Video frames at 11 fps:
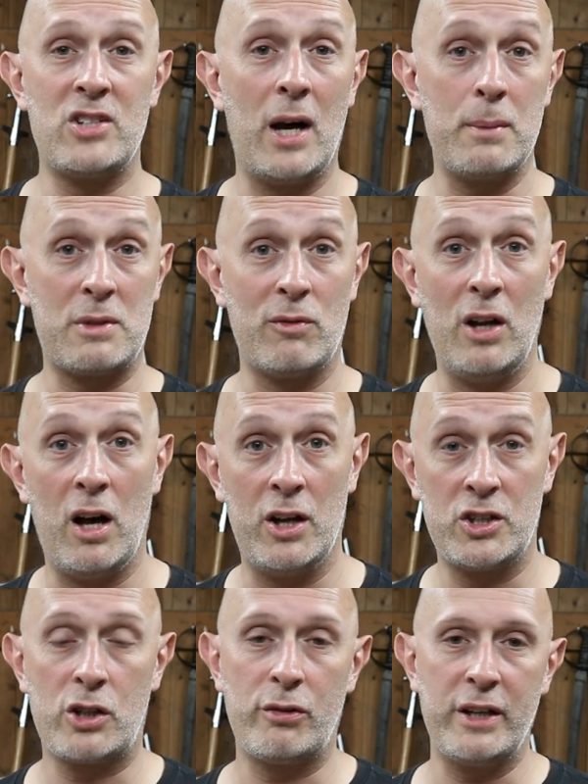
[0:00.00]
types of
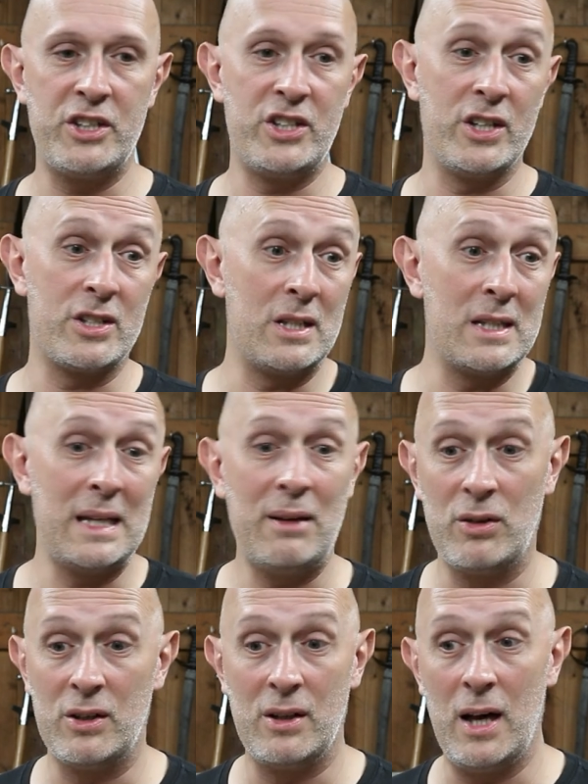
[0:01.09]
large creatures. There's
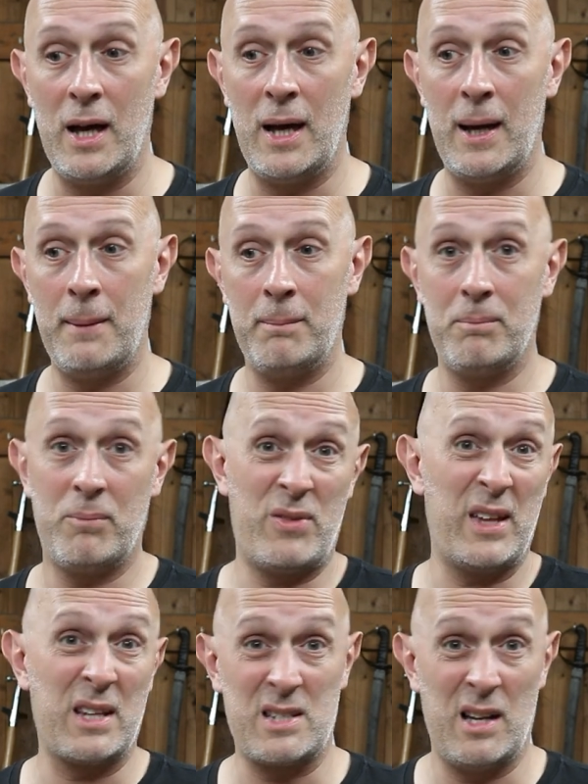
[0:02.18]
even um,
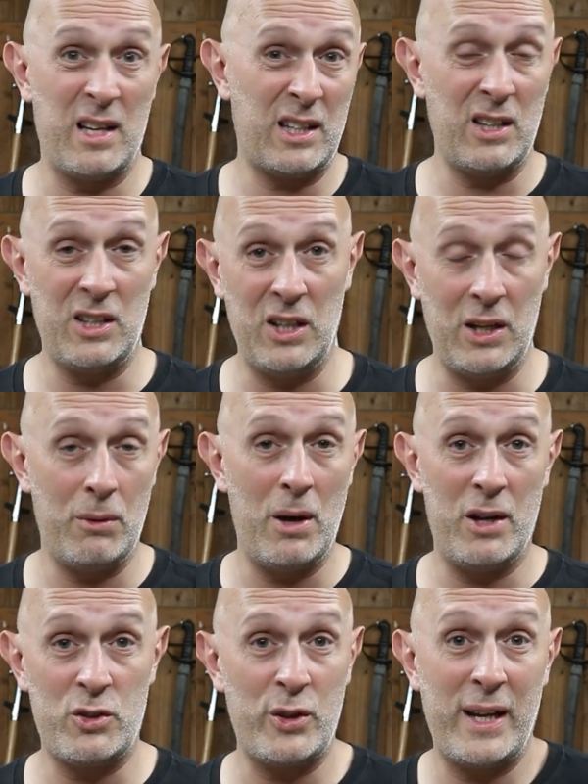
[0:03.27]
things like, you know,
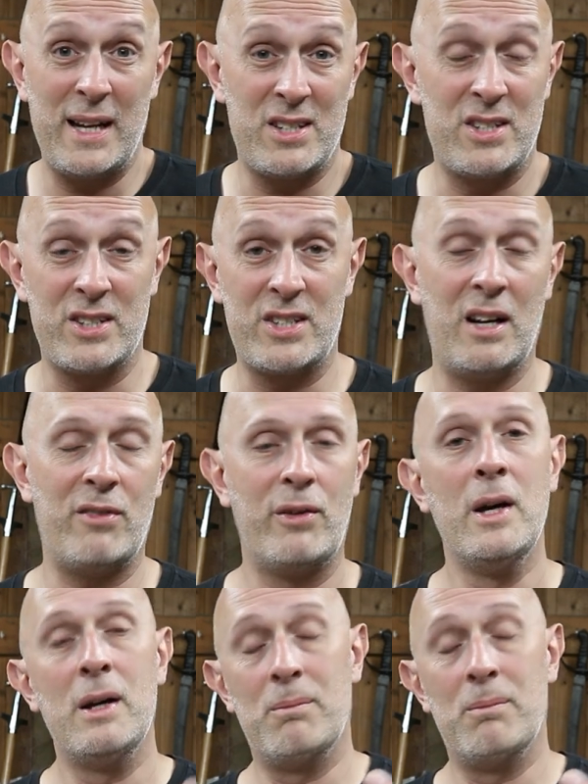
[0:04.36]
uh, tree Ents and stuff.